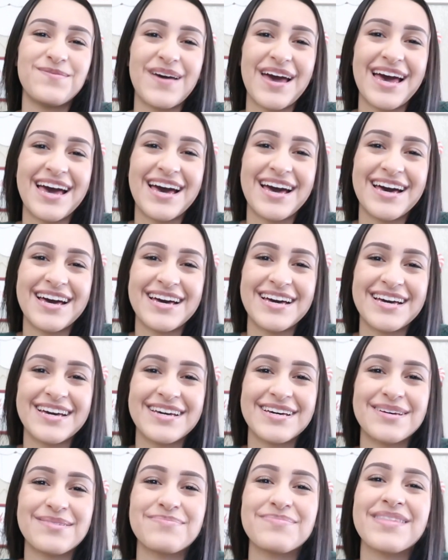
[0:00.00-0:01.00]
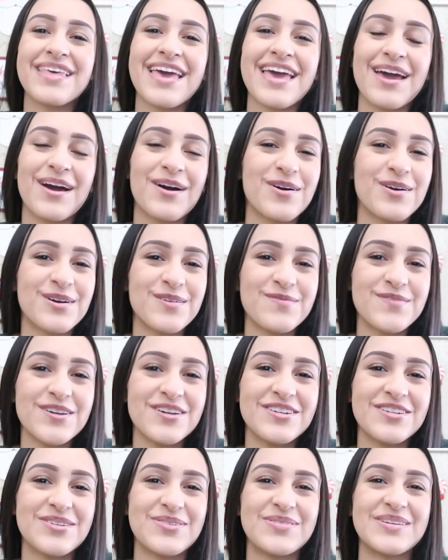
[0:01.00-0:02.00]
fam, or if
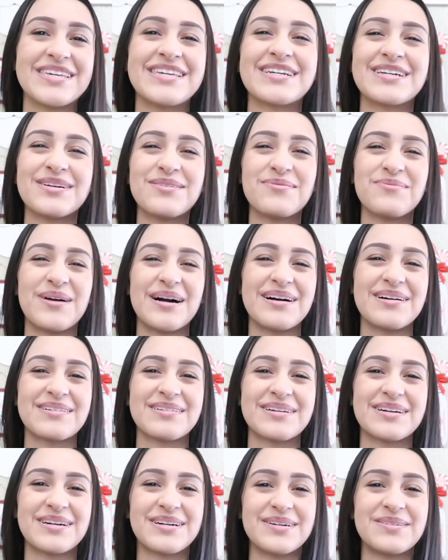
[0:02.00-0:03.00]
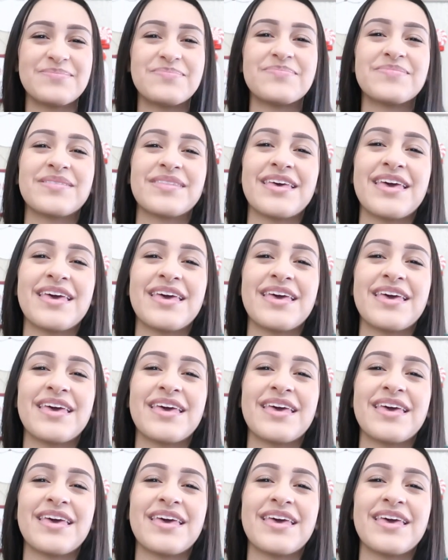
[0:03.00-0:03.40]
you're new here, welcome.